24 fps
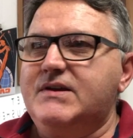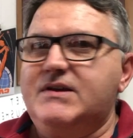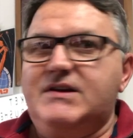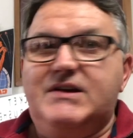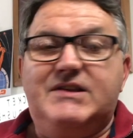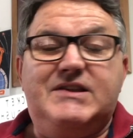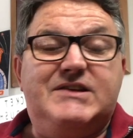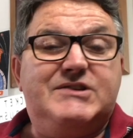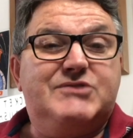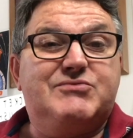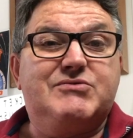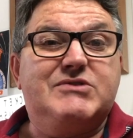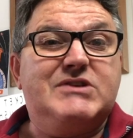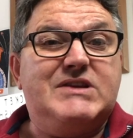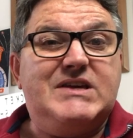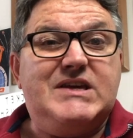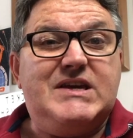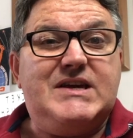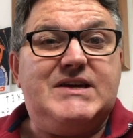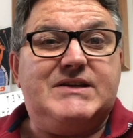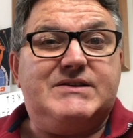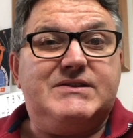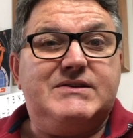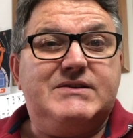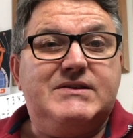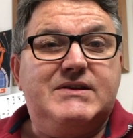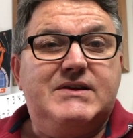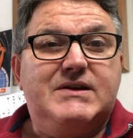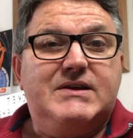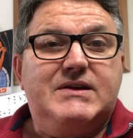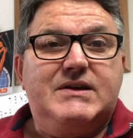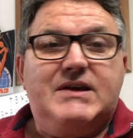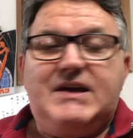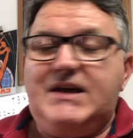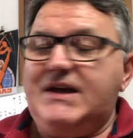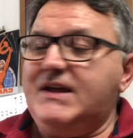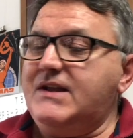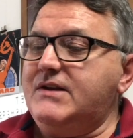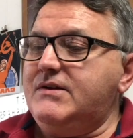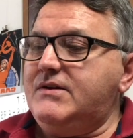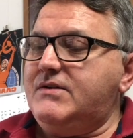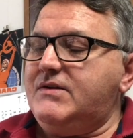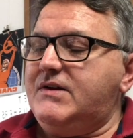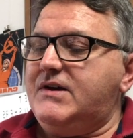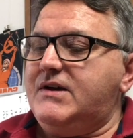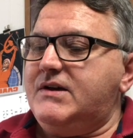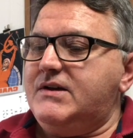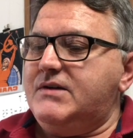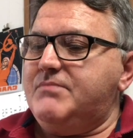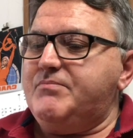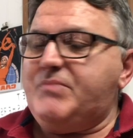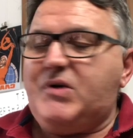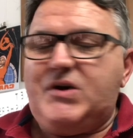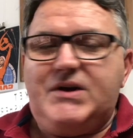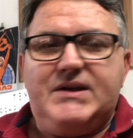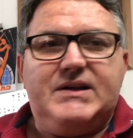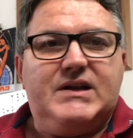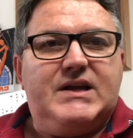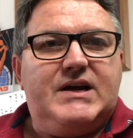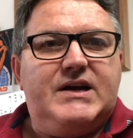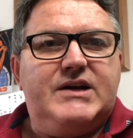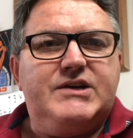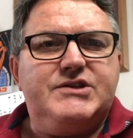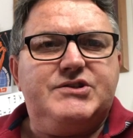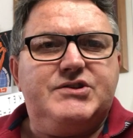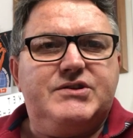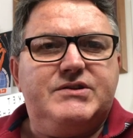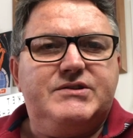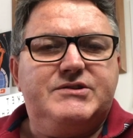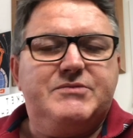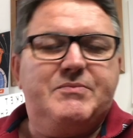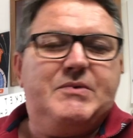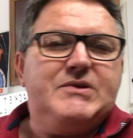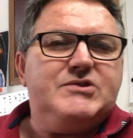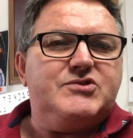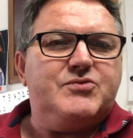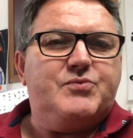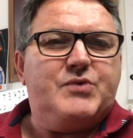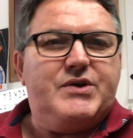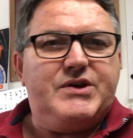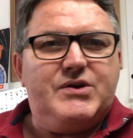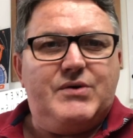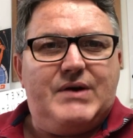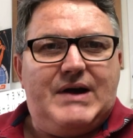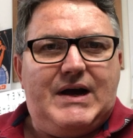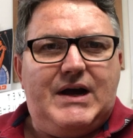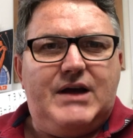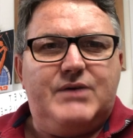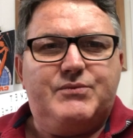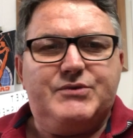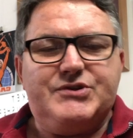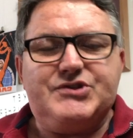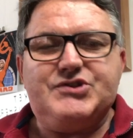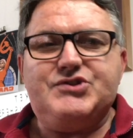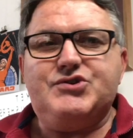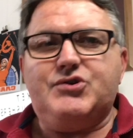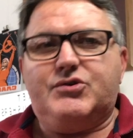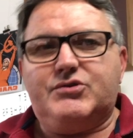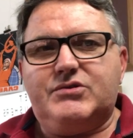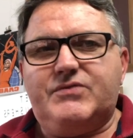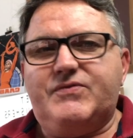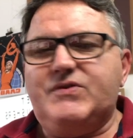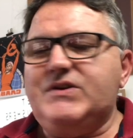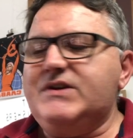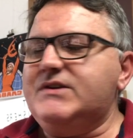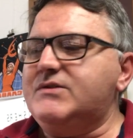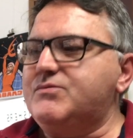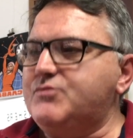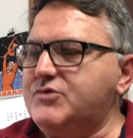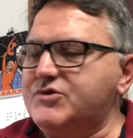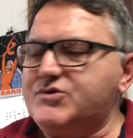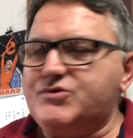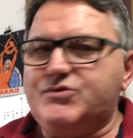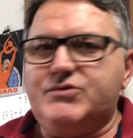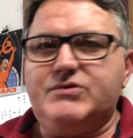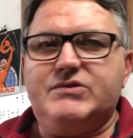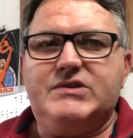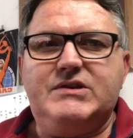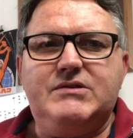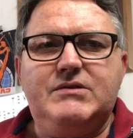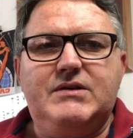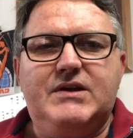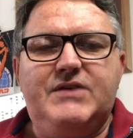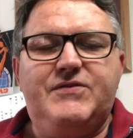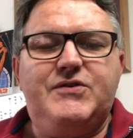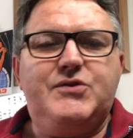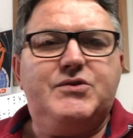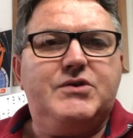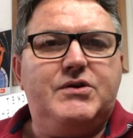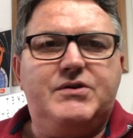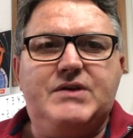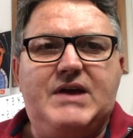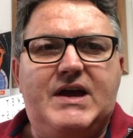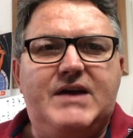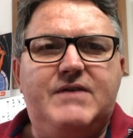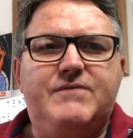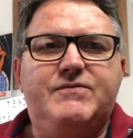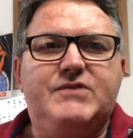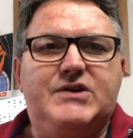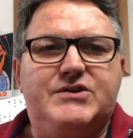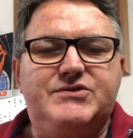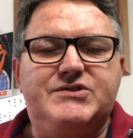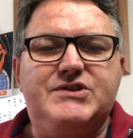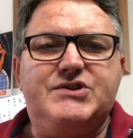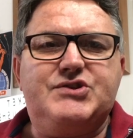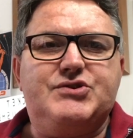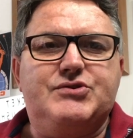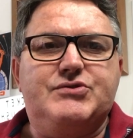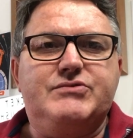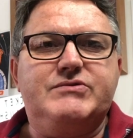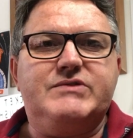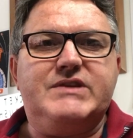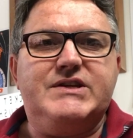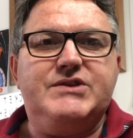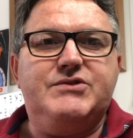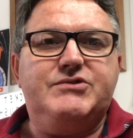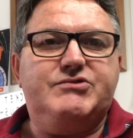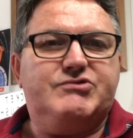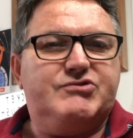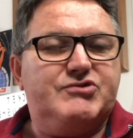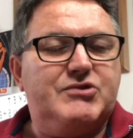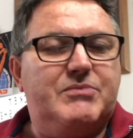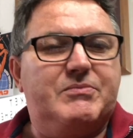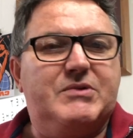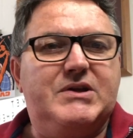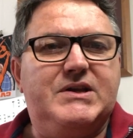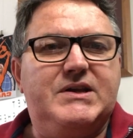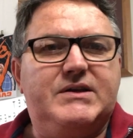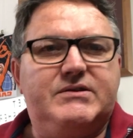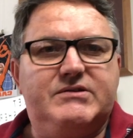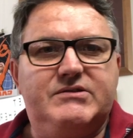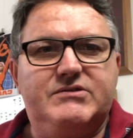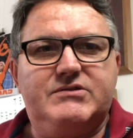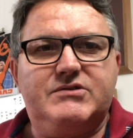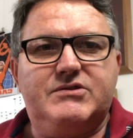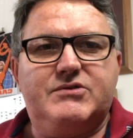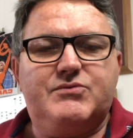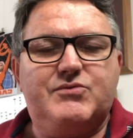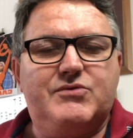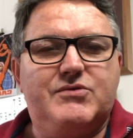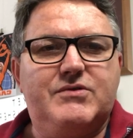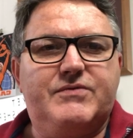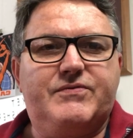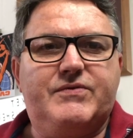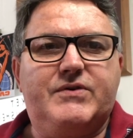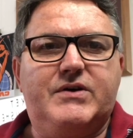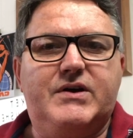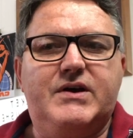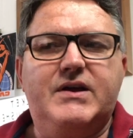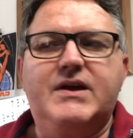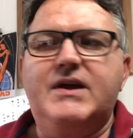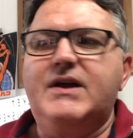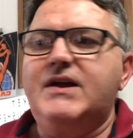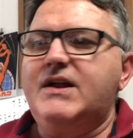And that's really it. And uh, by and large, depends on where you are and which geography and what sort of thing. If you don't have those issues, then you stop connecting to the Wi Fi.